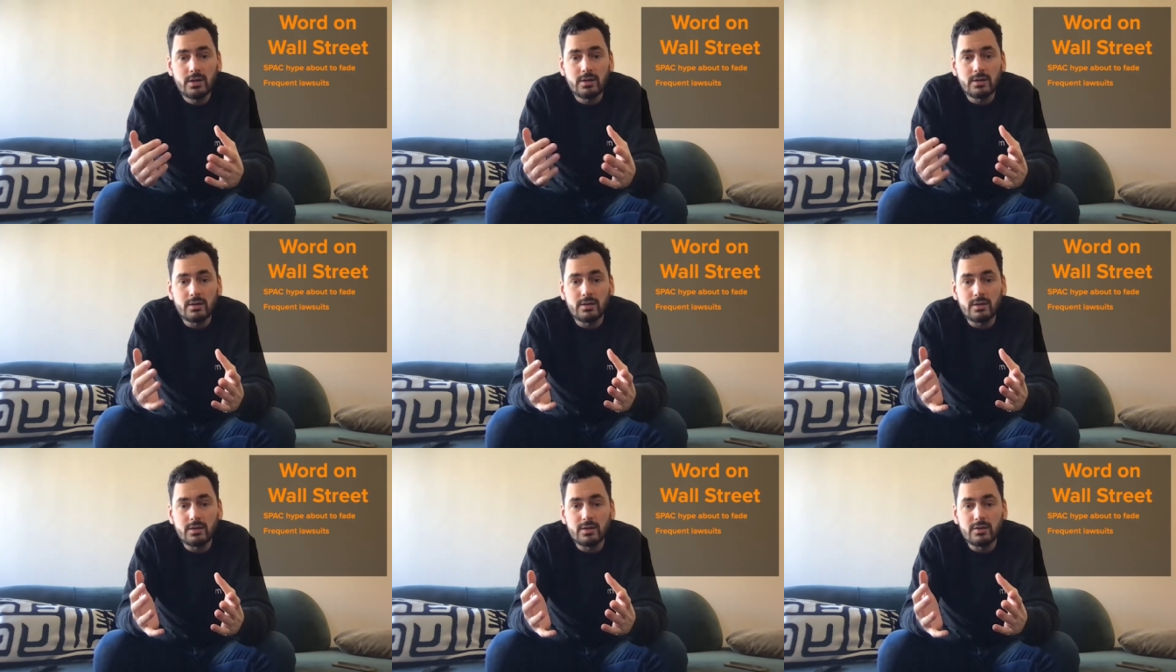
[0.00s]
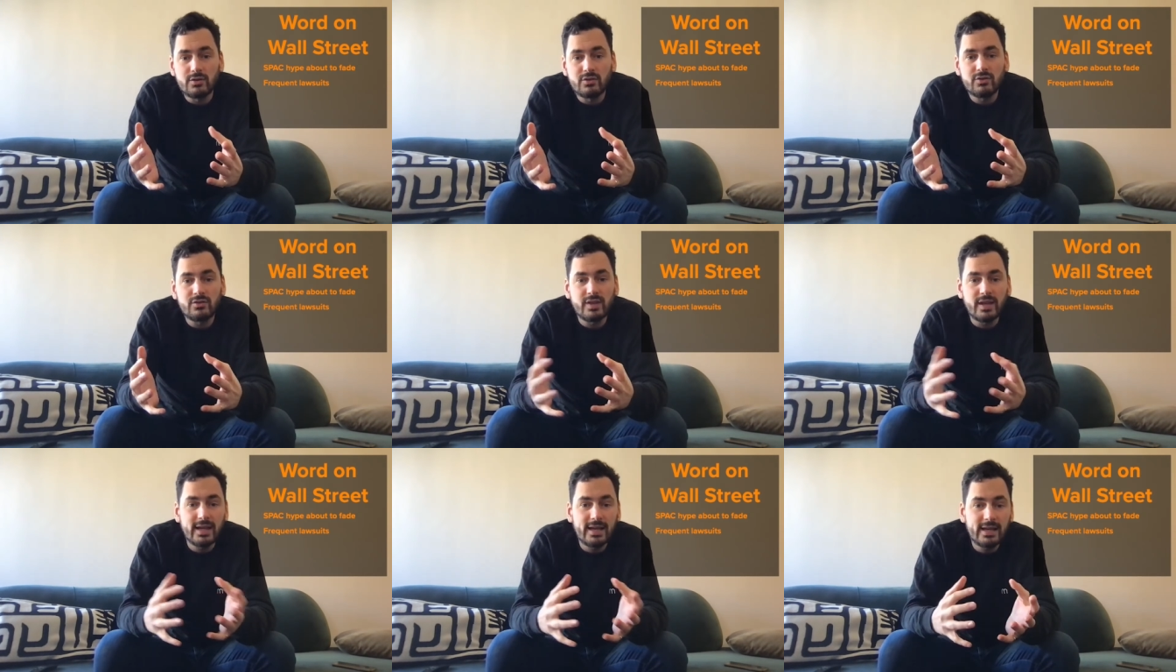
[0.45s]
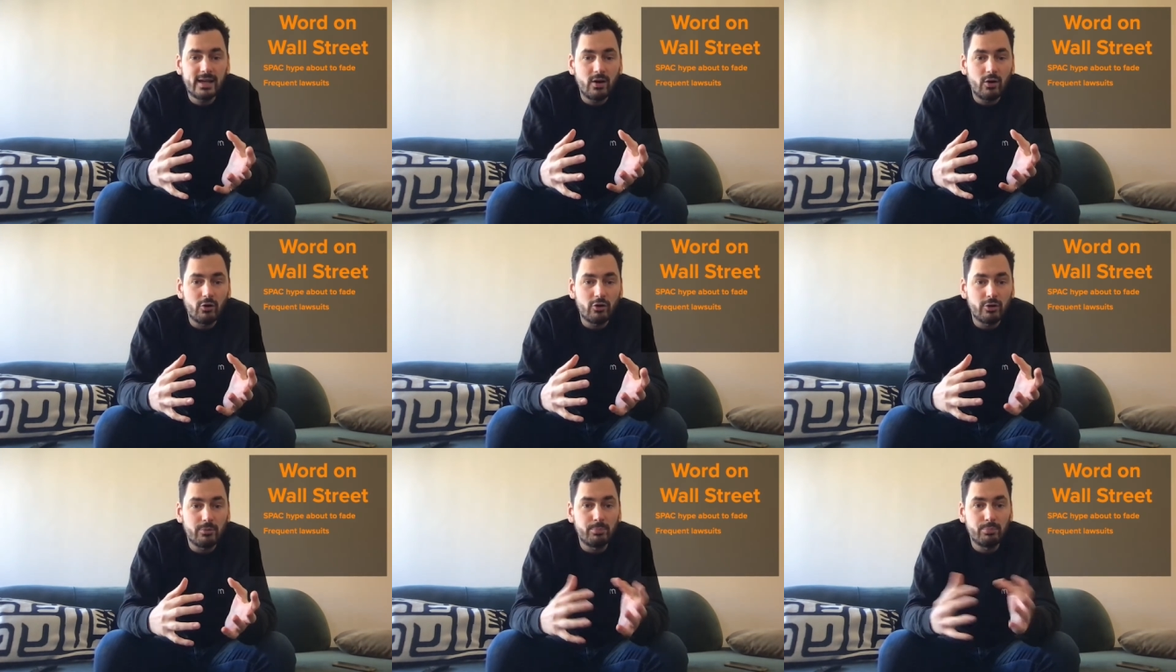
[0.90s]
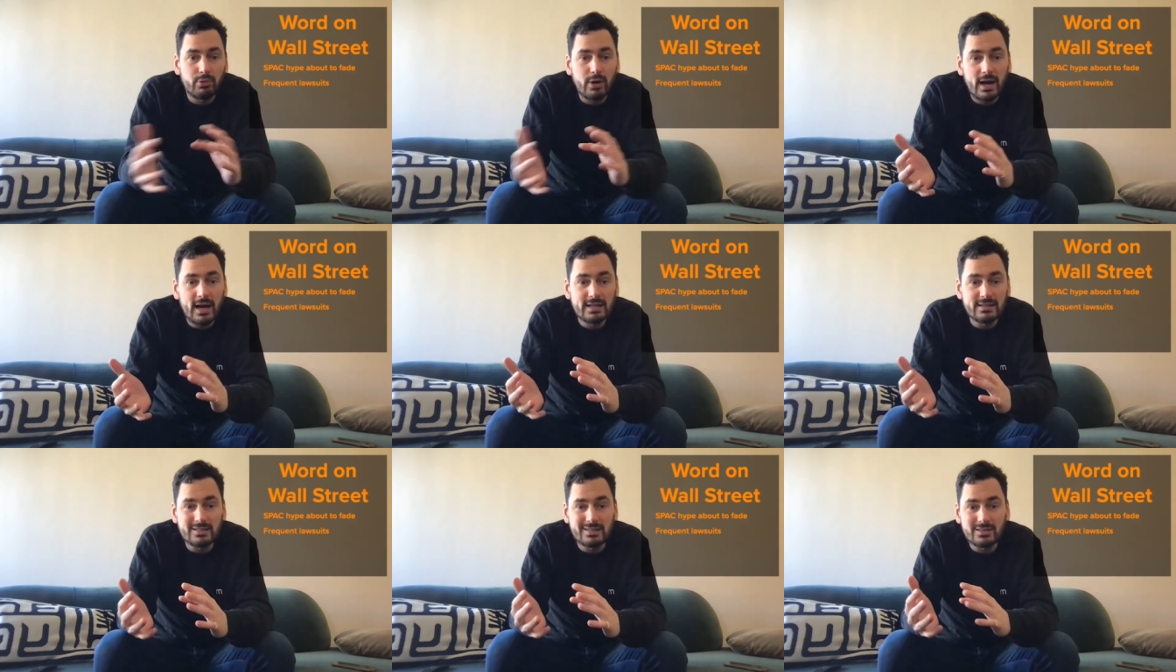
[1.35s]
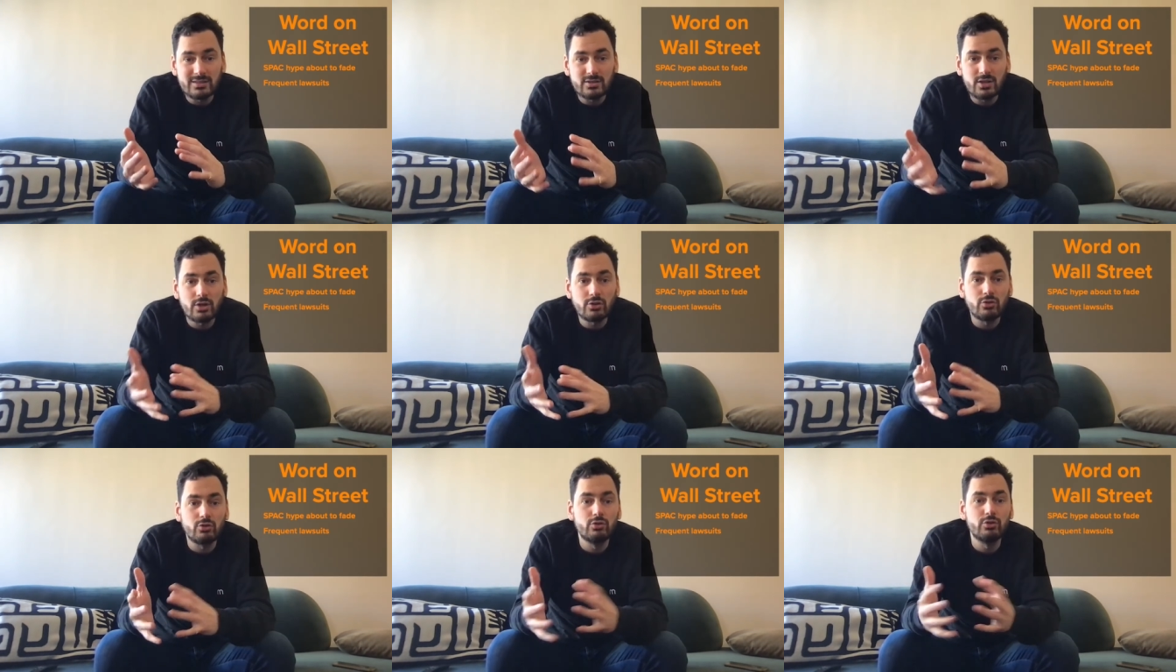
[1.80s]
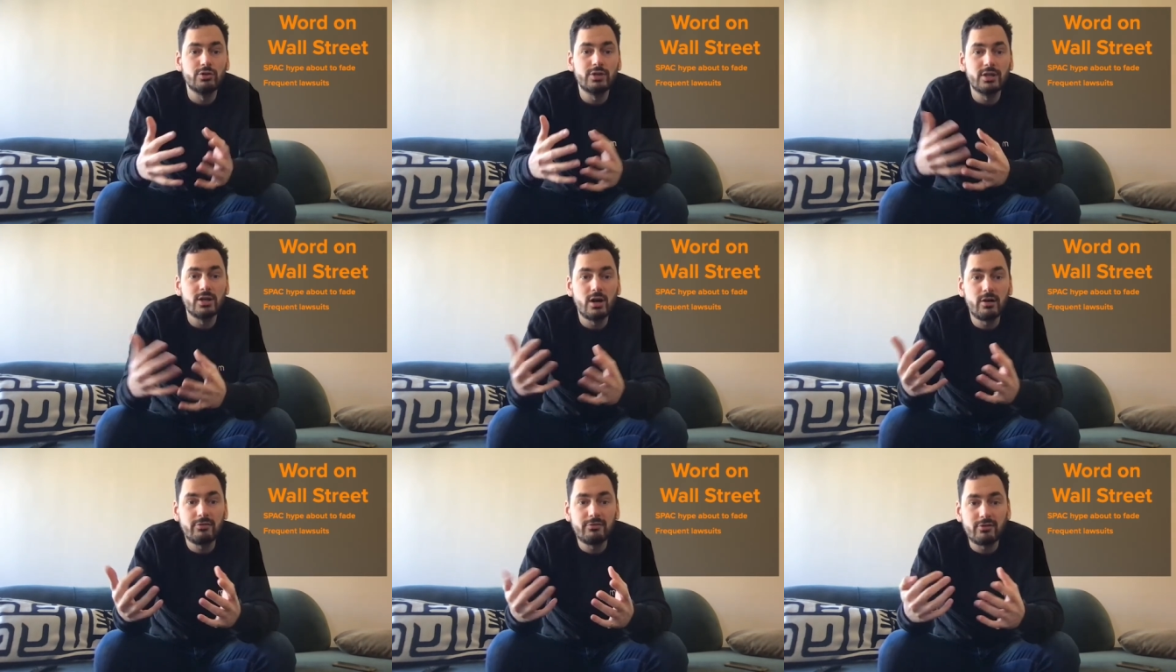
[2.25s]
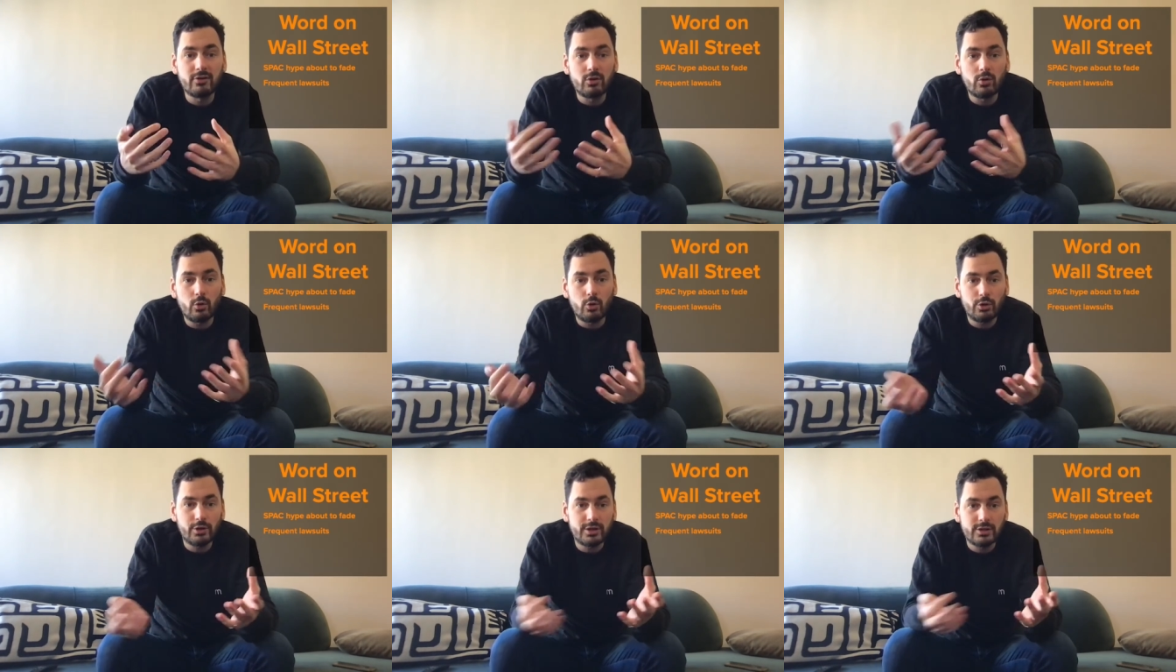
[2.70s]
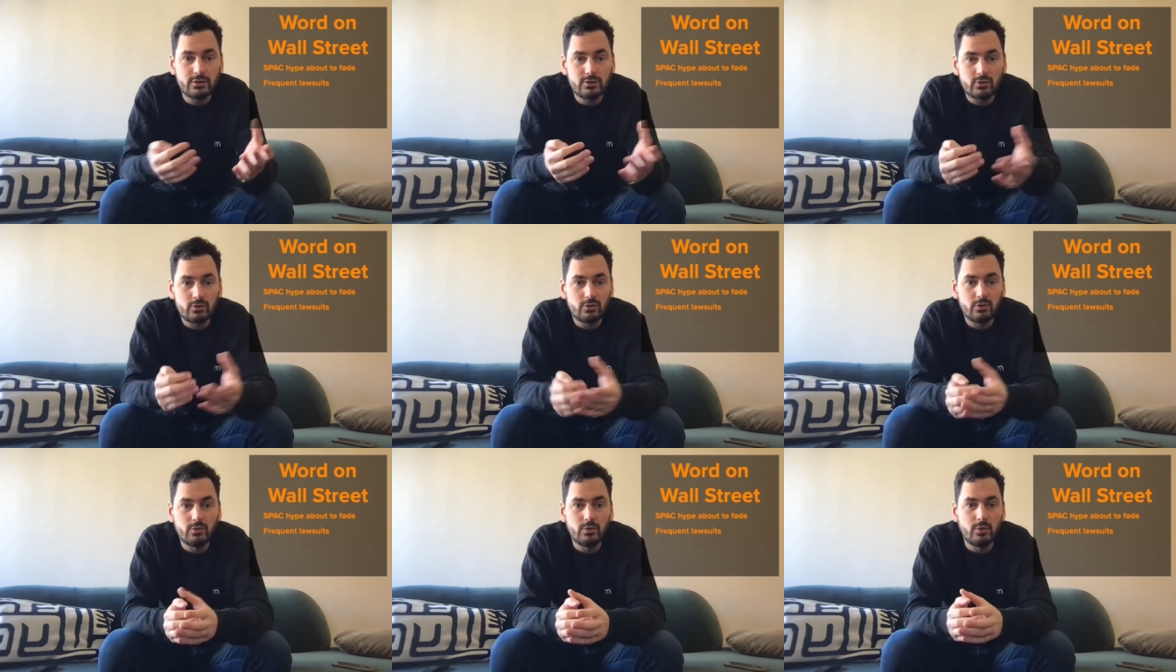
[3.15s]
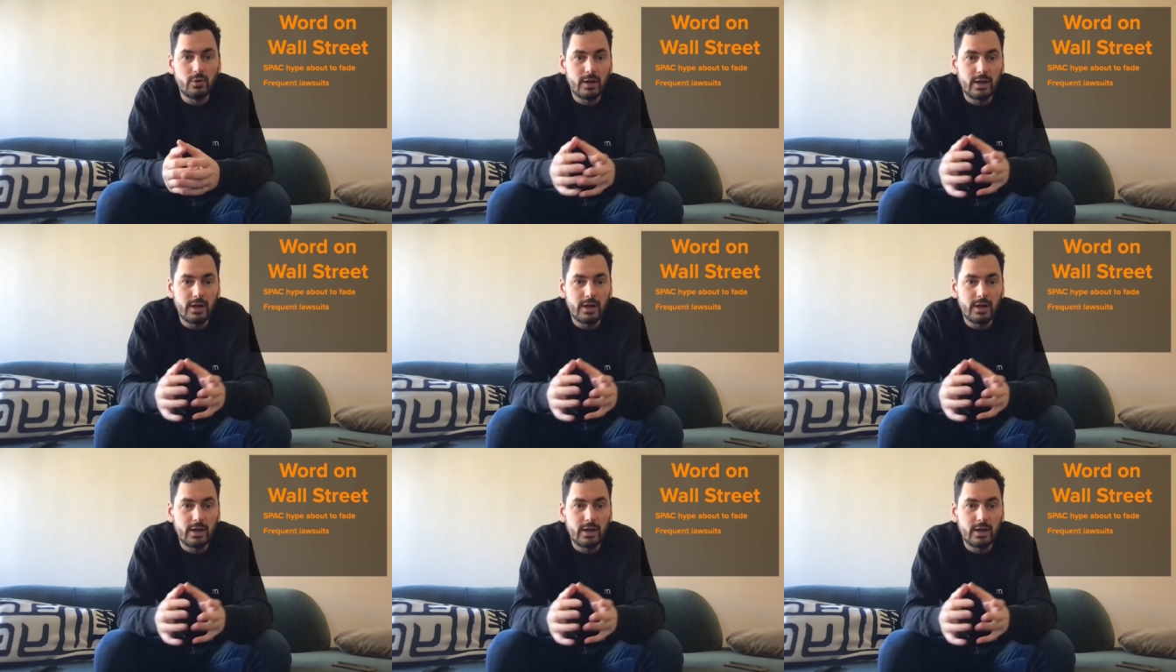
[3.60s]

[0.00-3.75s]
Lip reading: the stake or the price that's not good enough according to